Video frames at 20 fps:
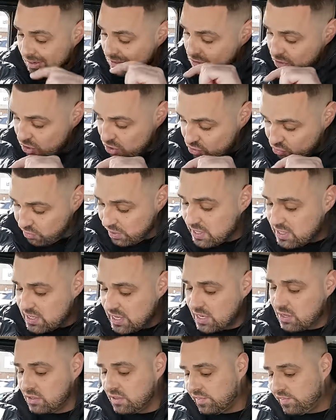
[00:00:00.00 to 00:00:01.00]
It's got a green
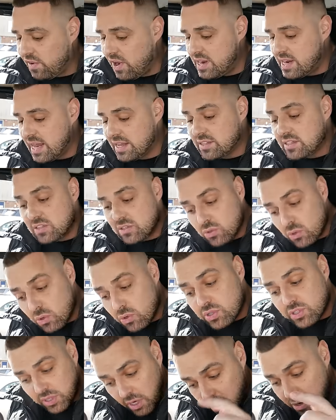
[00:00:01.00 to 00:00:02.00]
tick on the finance. It's
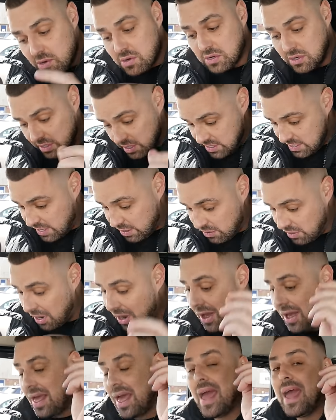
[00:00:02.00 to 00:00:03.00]
also going to tell
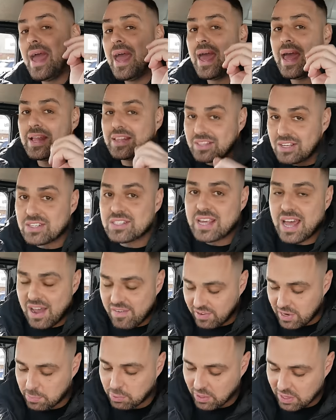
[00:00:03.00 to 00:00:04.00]
you, does it
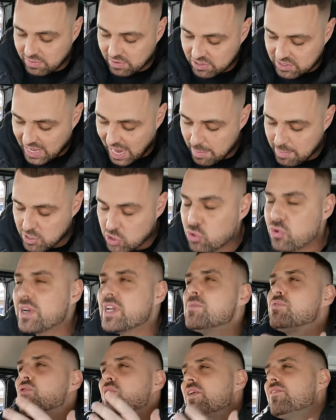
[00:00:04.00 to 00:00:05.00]
have any previous damage or
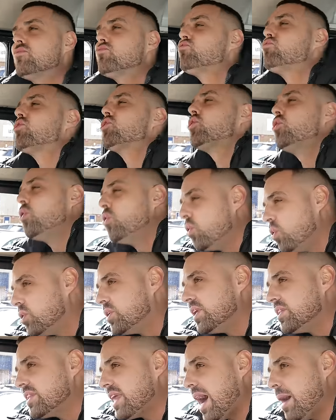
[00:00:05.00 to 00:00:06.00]
any previous
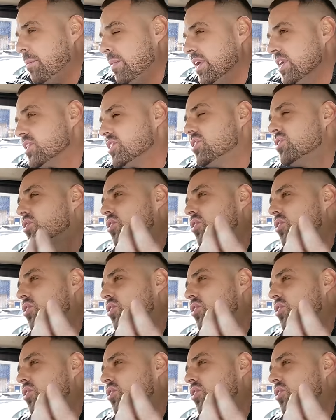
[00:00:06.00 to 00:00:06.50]
recorded damage?